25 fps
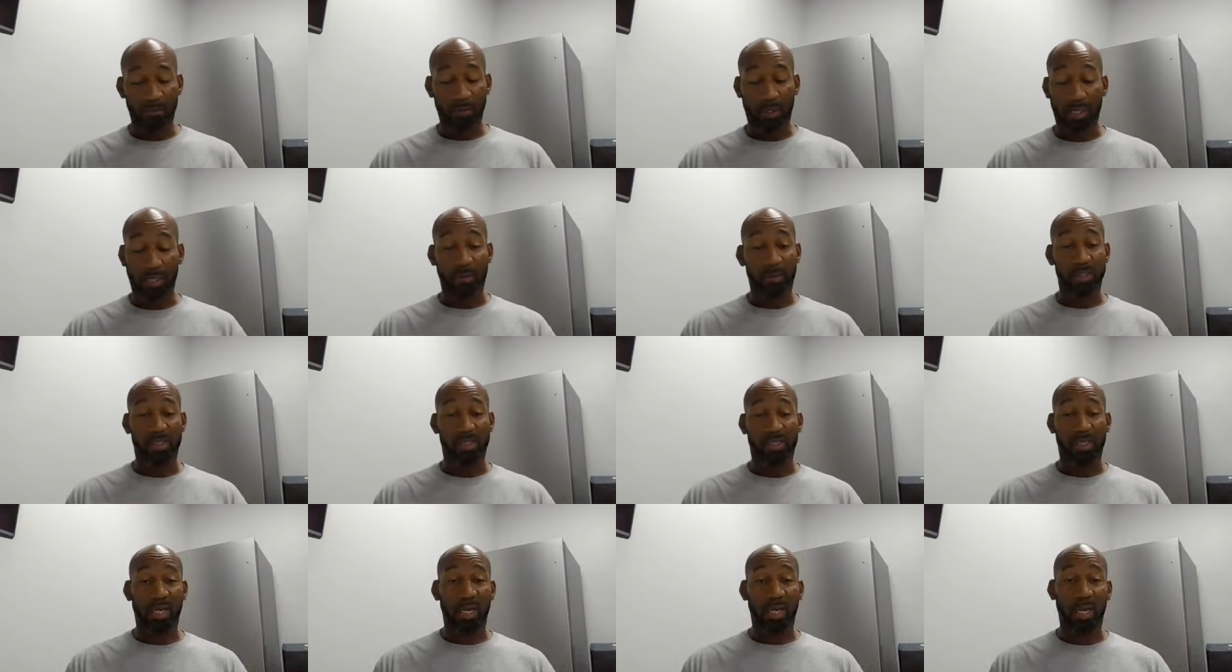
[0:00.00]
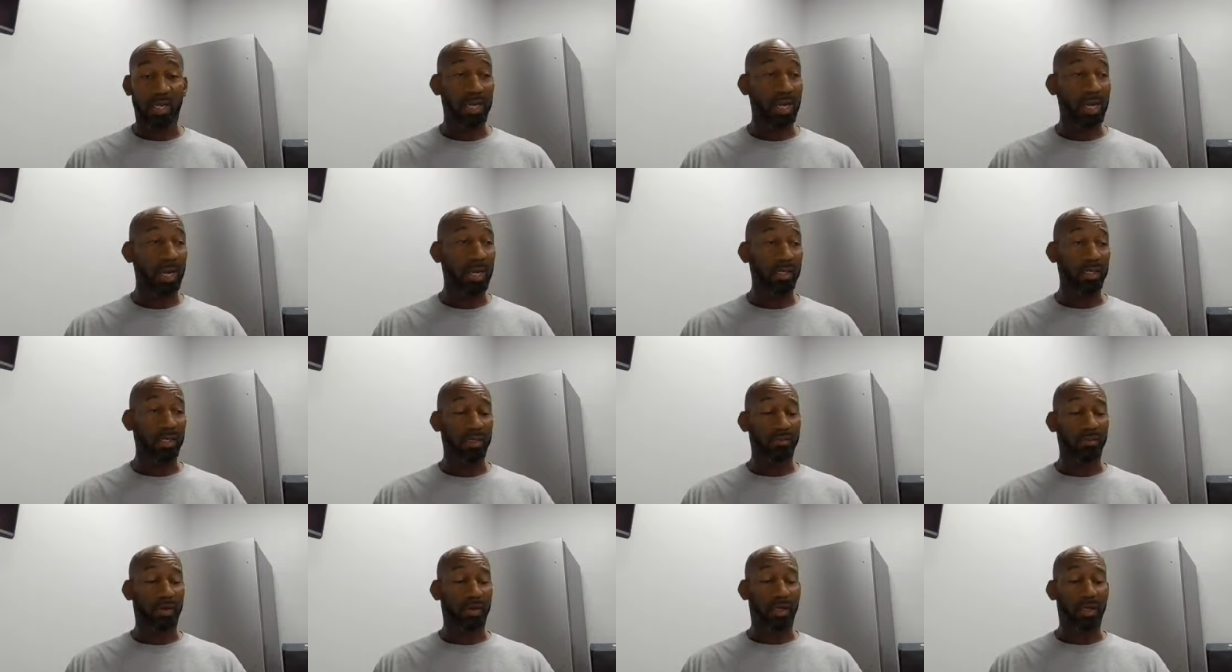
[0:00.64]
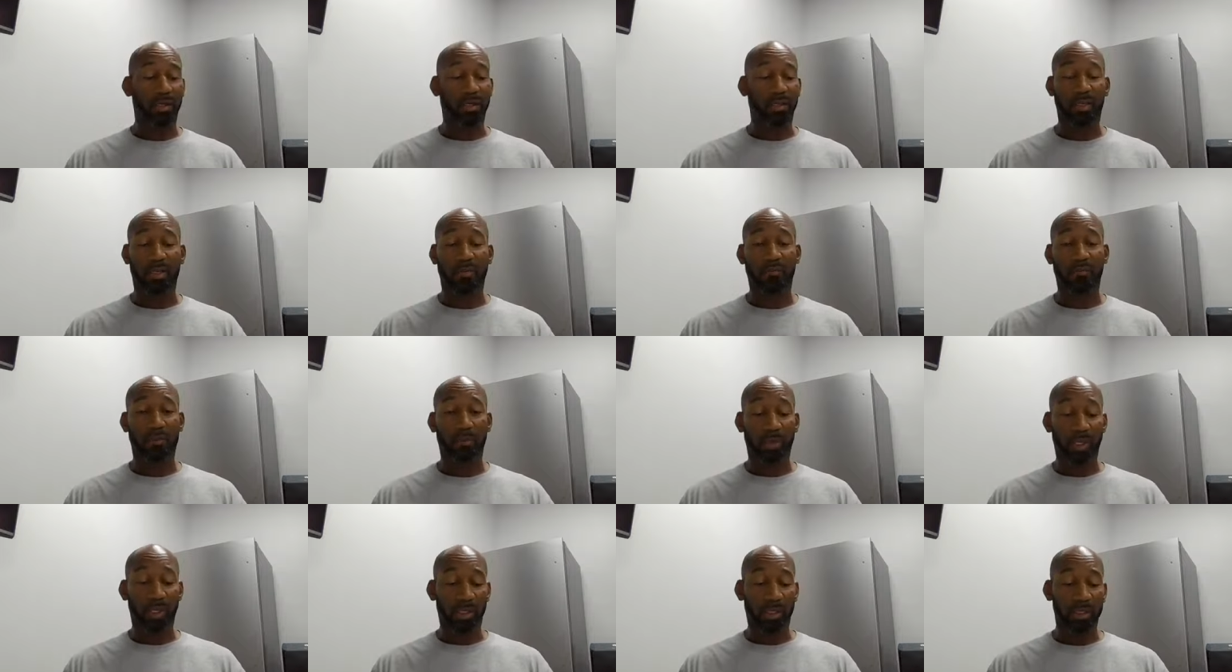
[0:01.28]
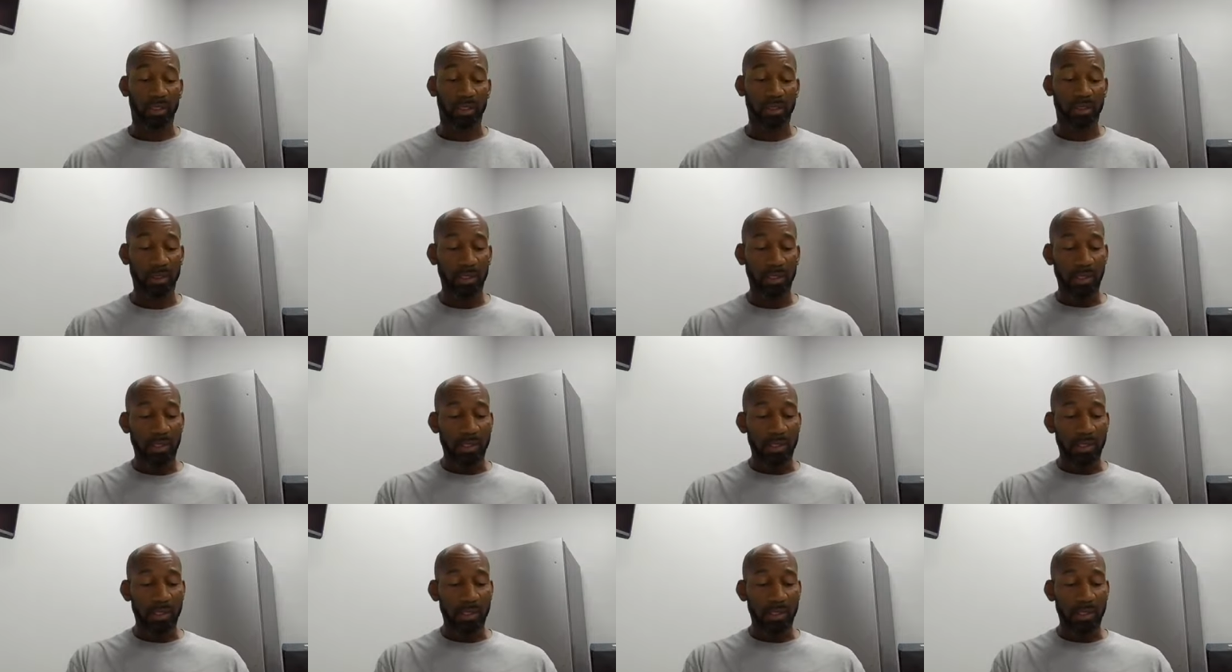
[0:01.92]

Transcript: That wasn't God. God didn't create anything for wickedness.